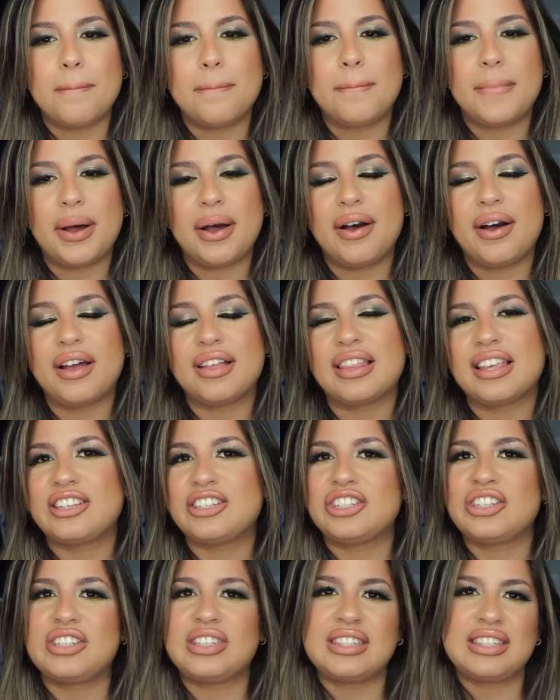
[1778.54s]
but
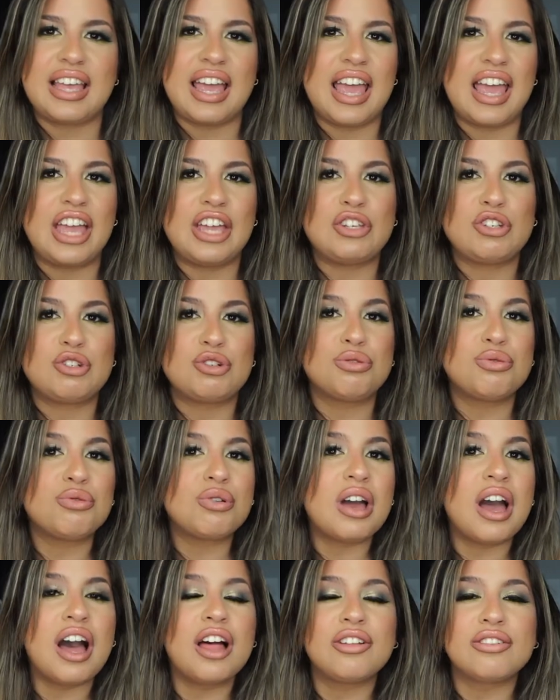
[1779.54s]
let's just say true
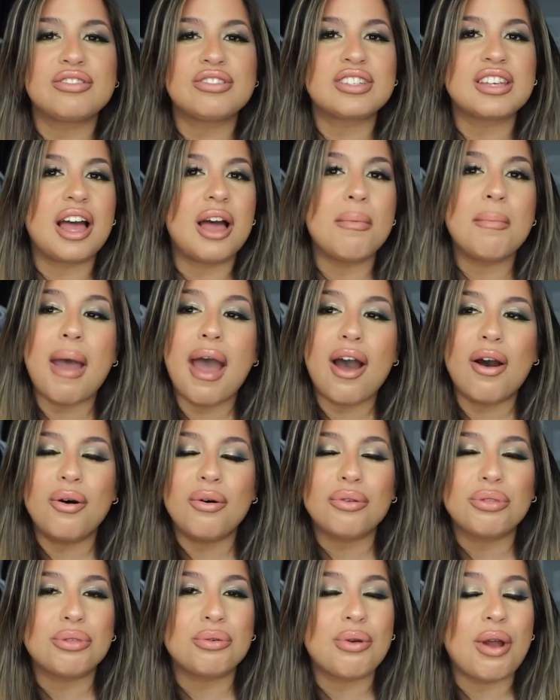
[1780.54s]
colors come
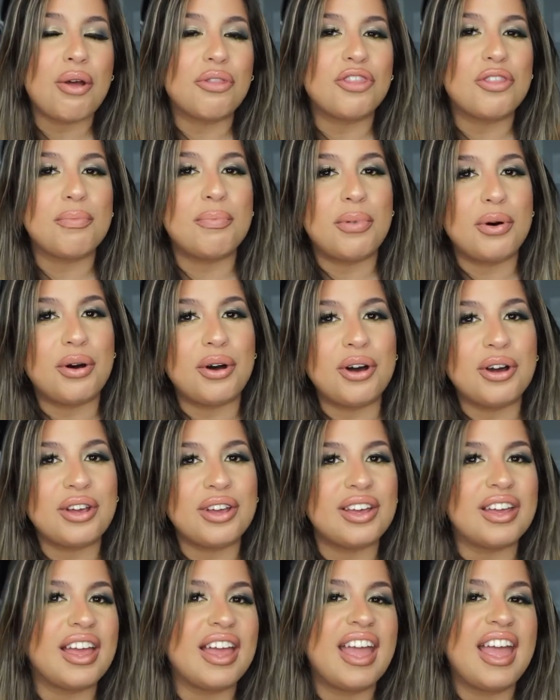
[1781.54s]
out throughout the
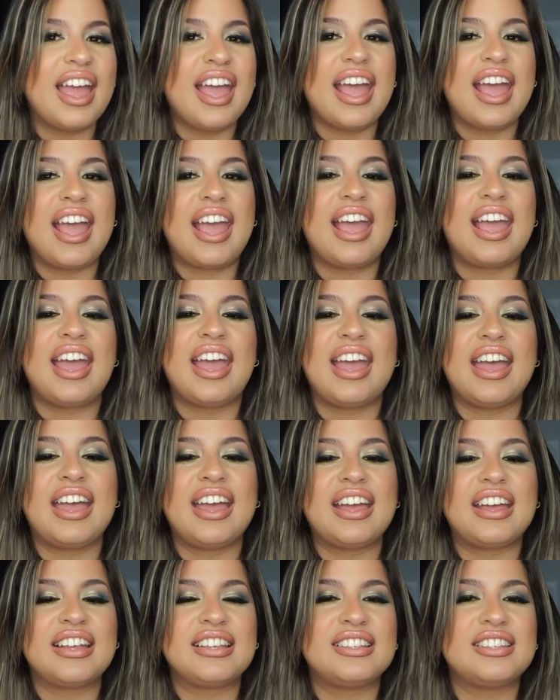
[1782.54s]
book
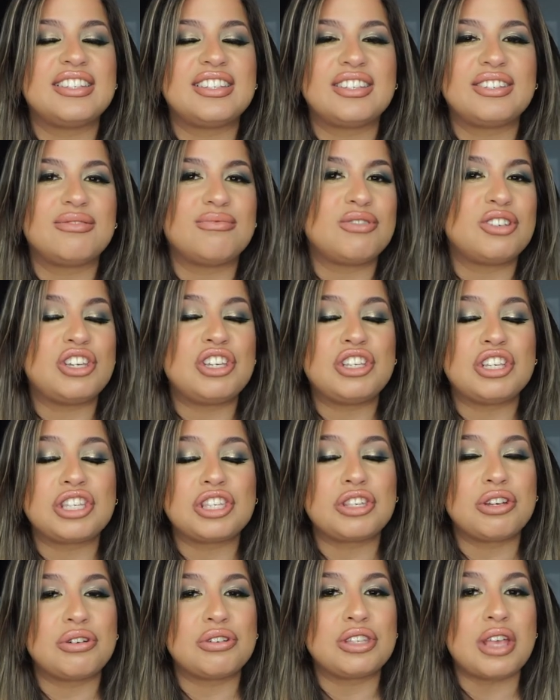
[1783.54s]
and she
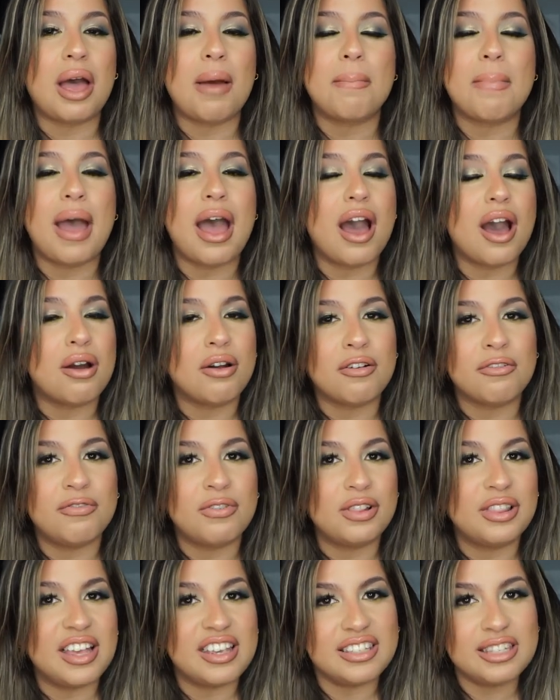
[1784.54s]
just learns a
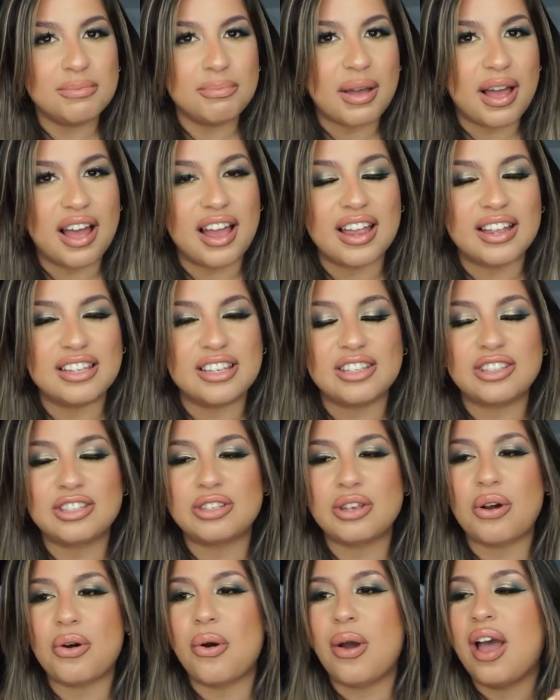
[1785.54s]
powerful lesson behind it.
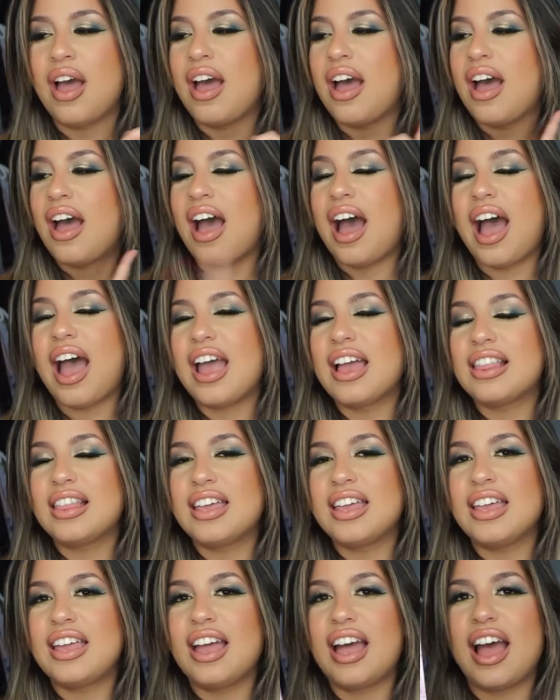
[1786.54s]
So
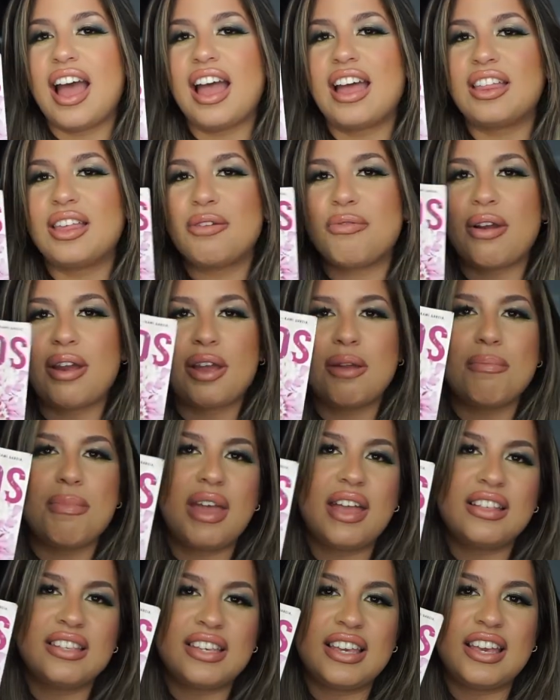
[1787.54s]
highly, highly
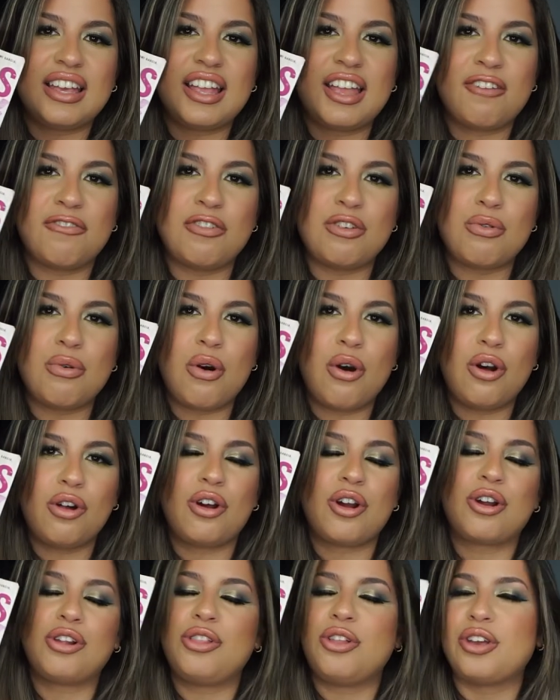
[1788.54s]
recommend it if you all
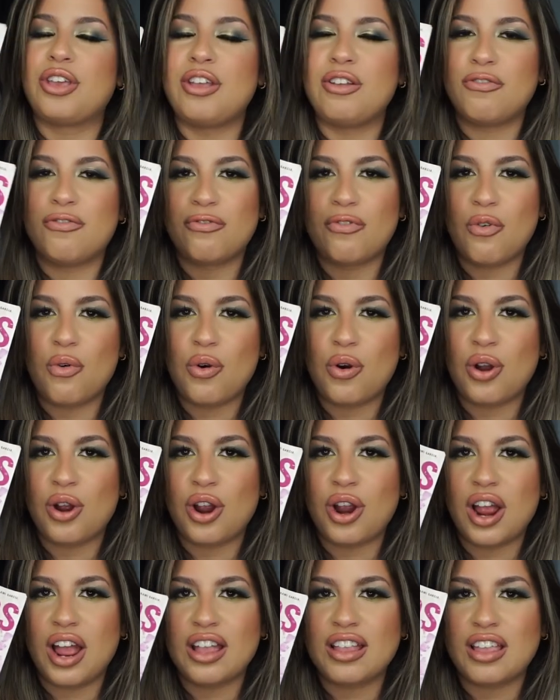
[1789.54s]
are looking
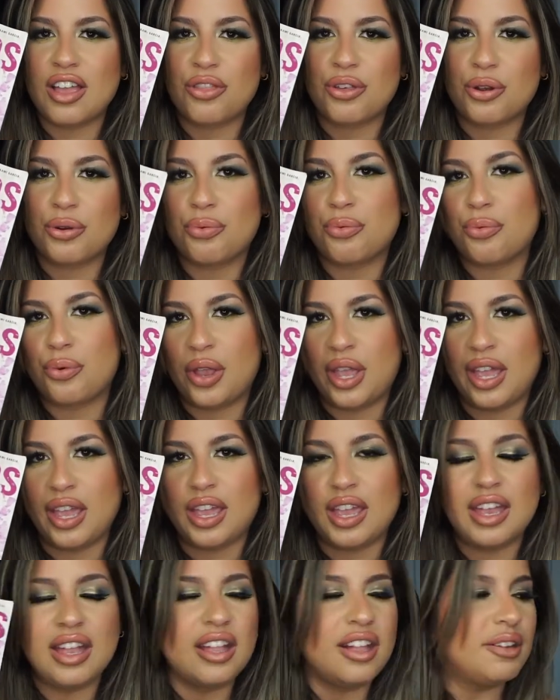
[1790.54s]
for another
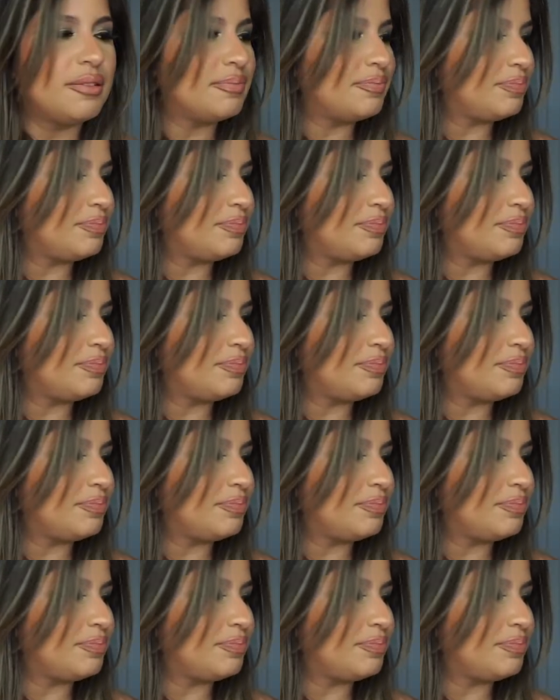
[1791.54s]
read.